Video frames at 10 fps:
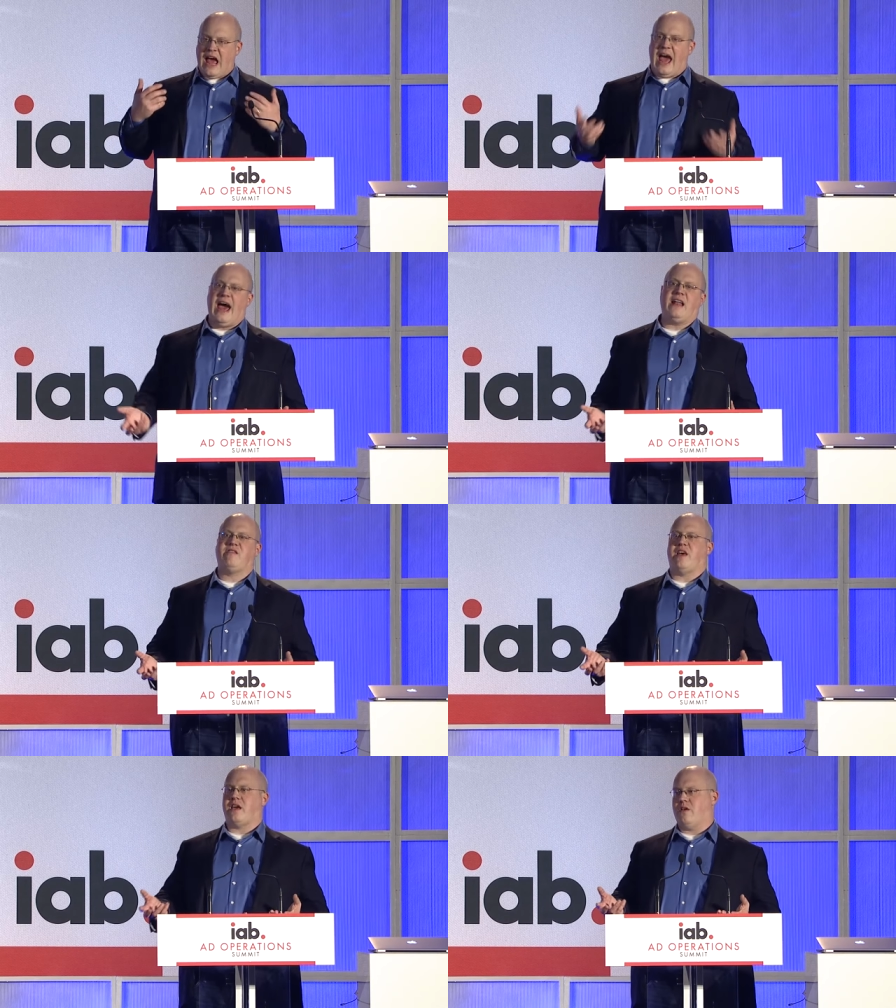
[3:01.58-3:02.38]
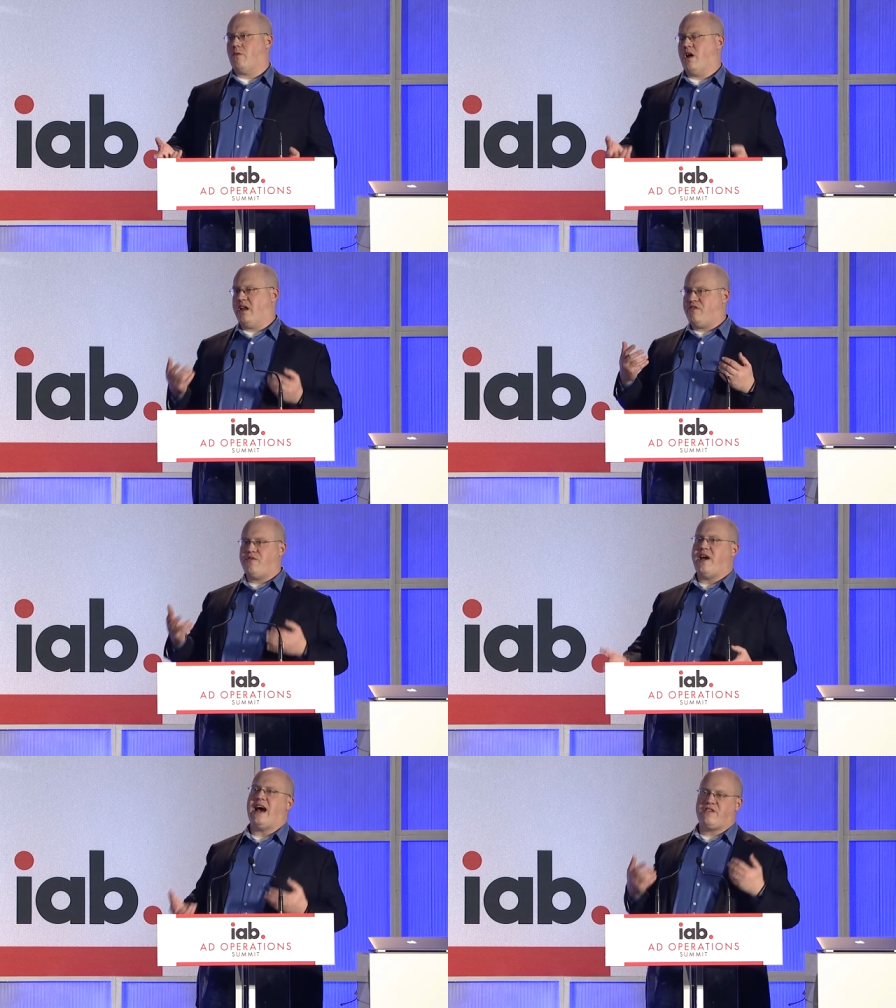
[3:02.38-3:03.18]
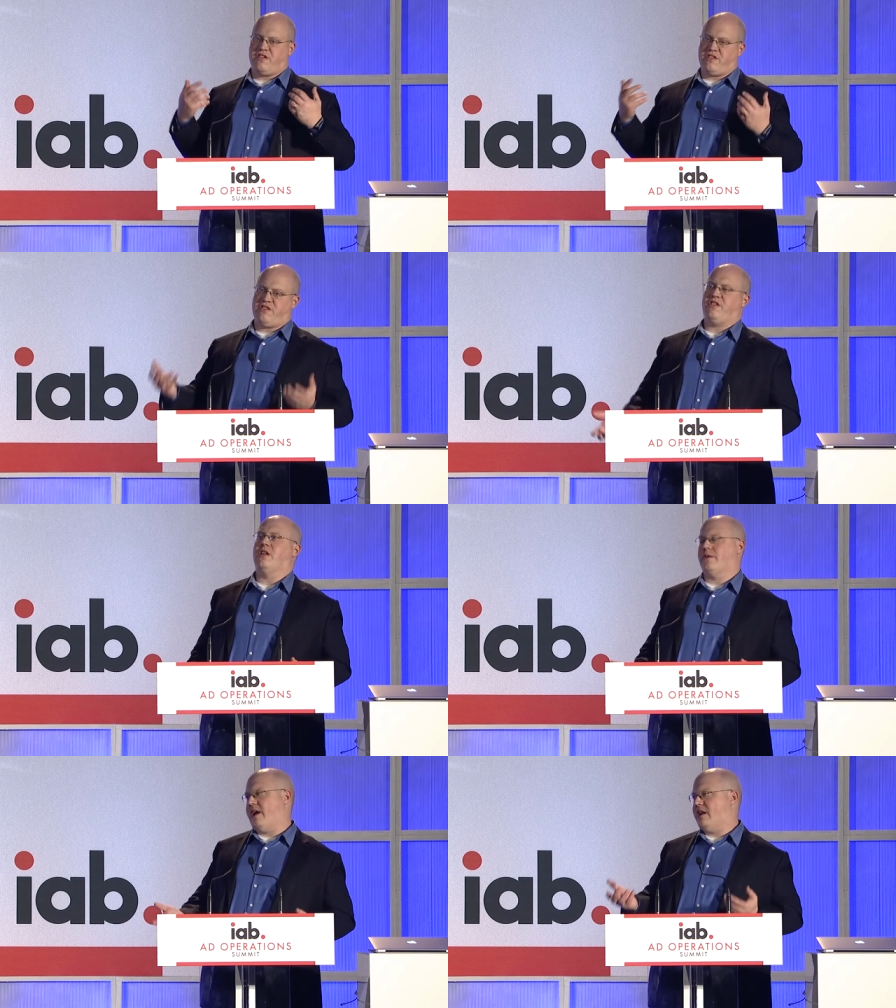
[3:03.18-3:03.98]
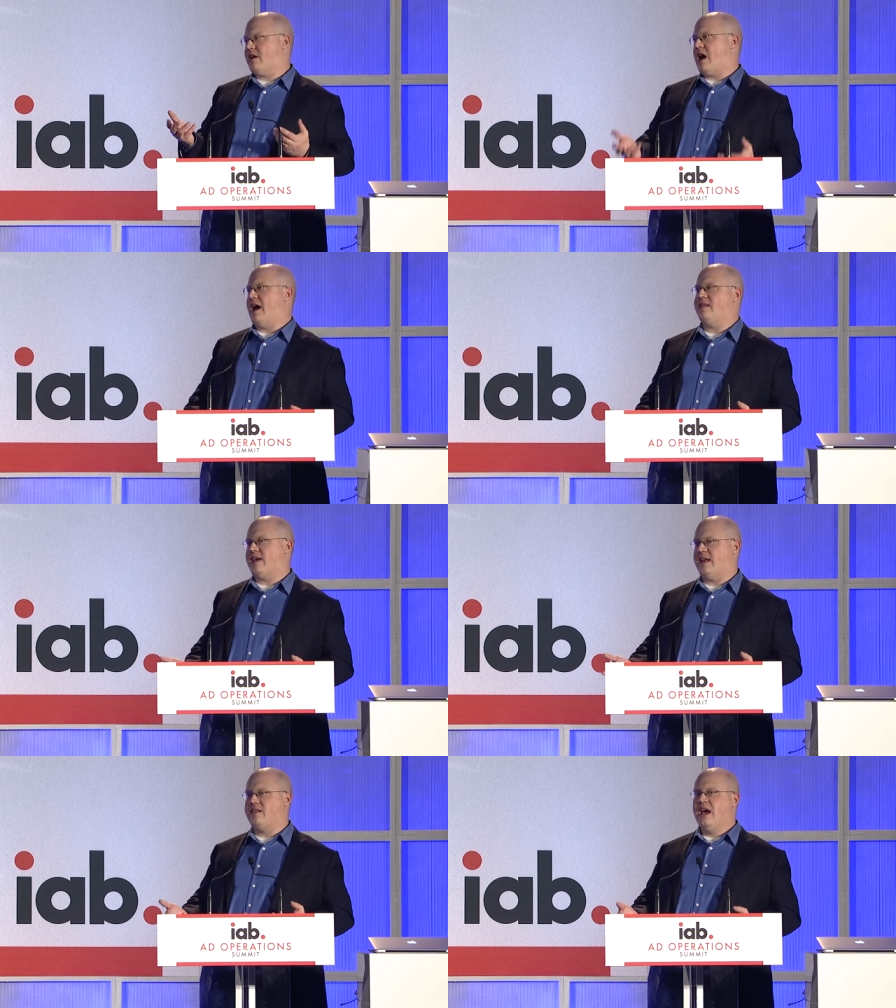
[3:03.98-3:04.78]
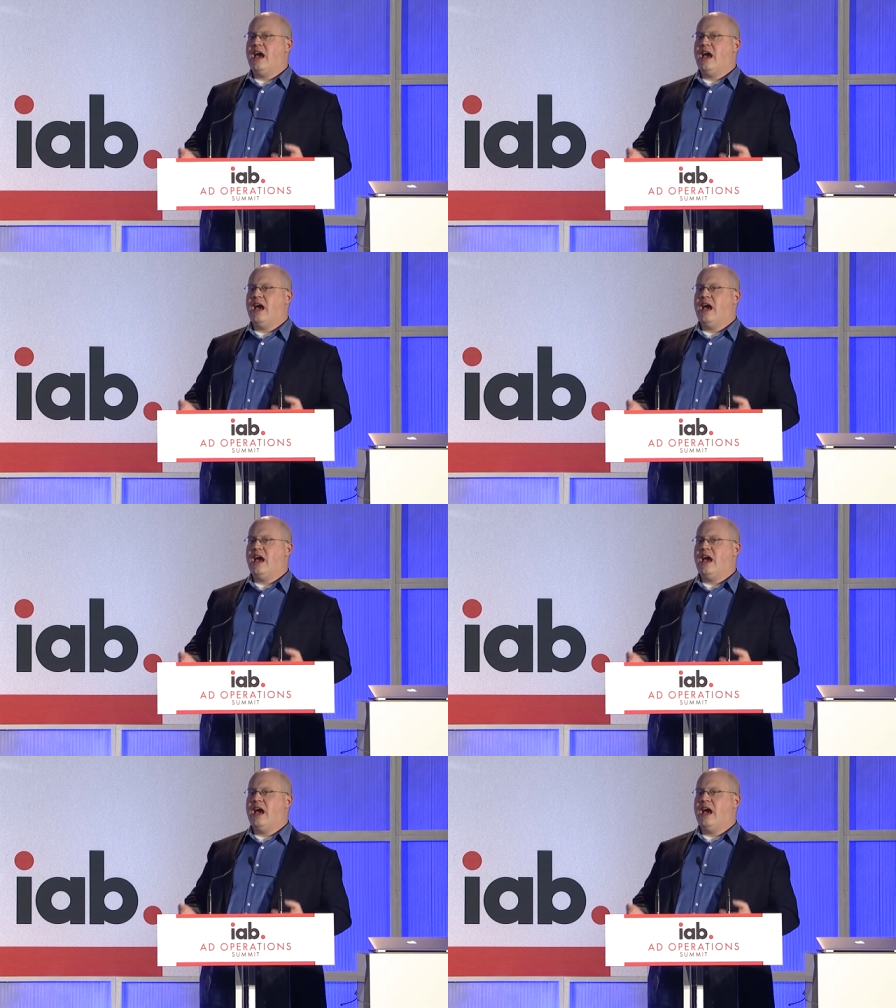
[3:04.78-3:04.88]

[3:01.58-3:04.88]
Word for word: ads that can run as fast as accelerated content